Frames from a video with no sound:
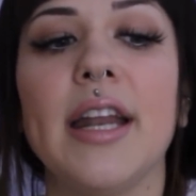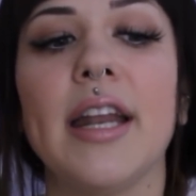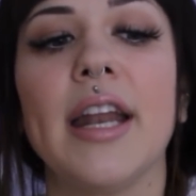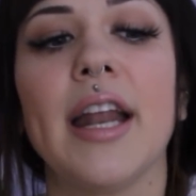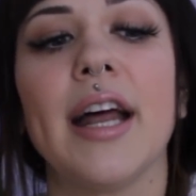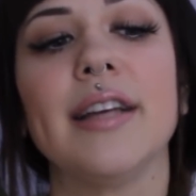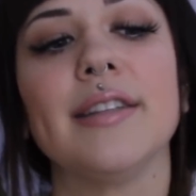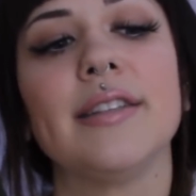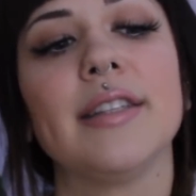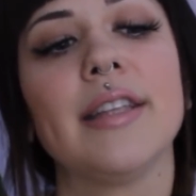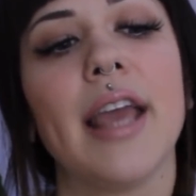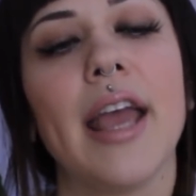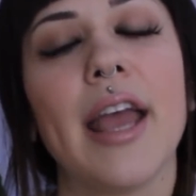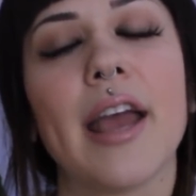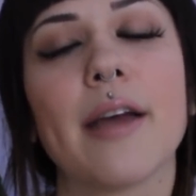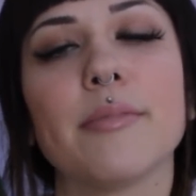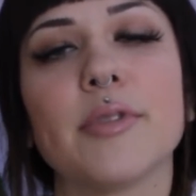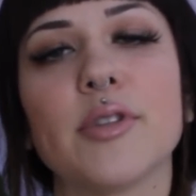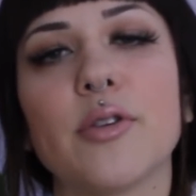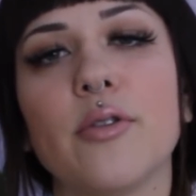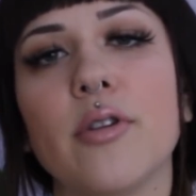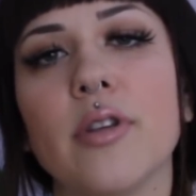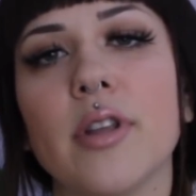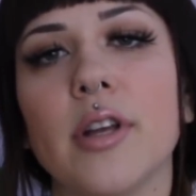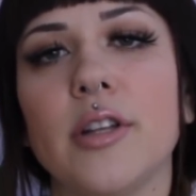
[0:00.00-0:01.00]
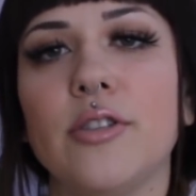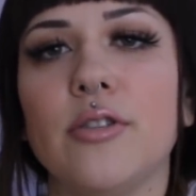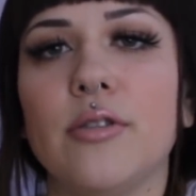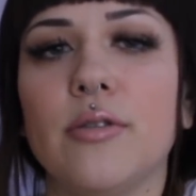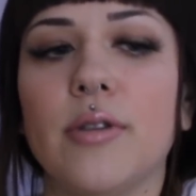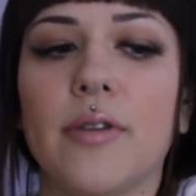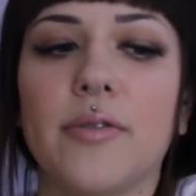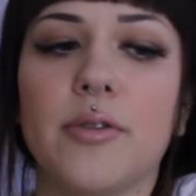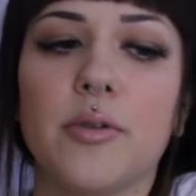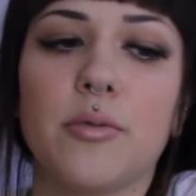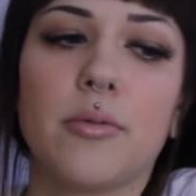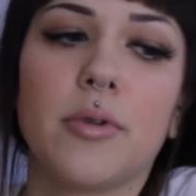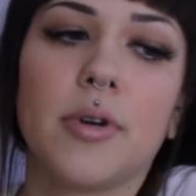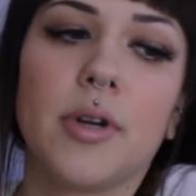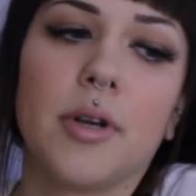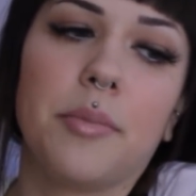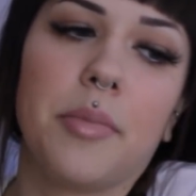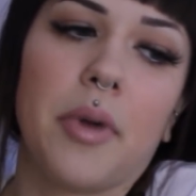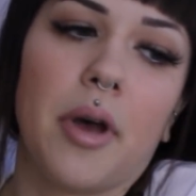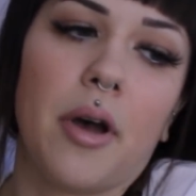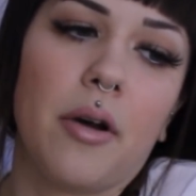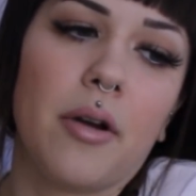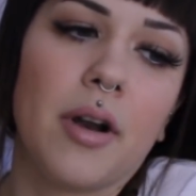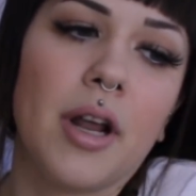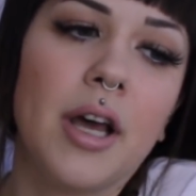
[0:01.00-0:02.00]
It has cam score that you have to worry
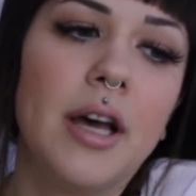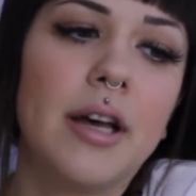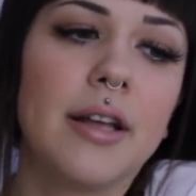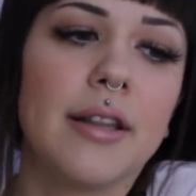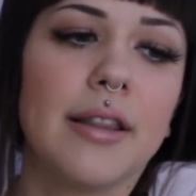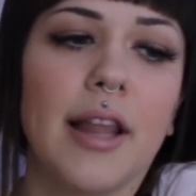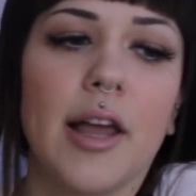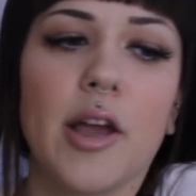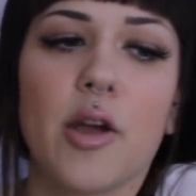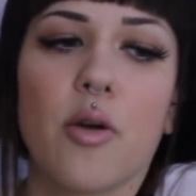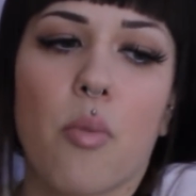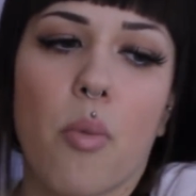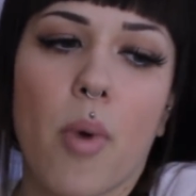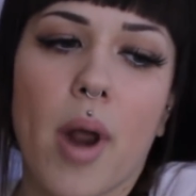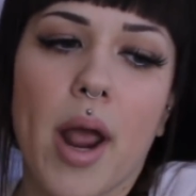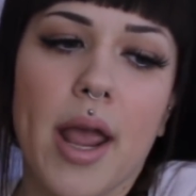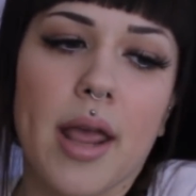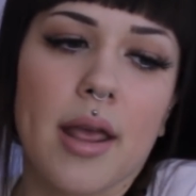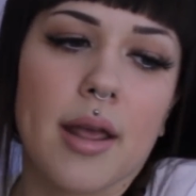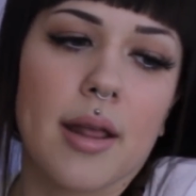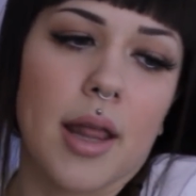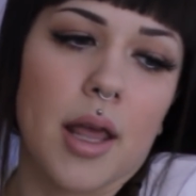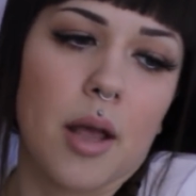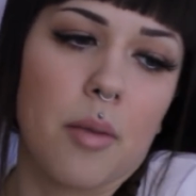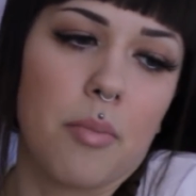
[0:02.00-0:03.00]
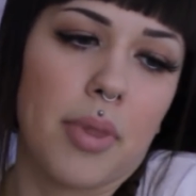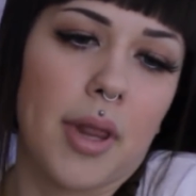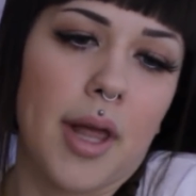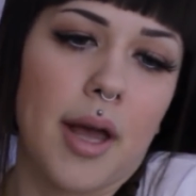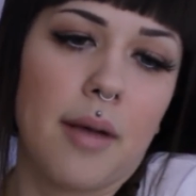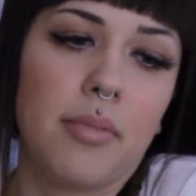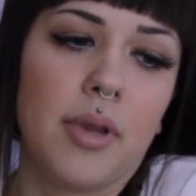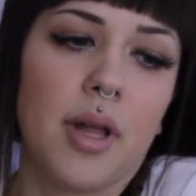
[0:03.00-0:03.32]
about, like rank, like blah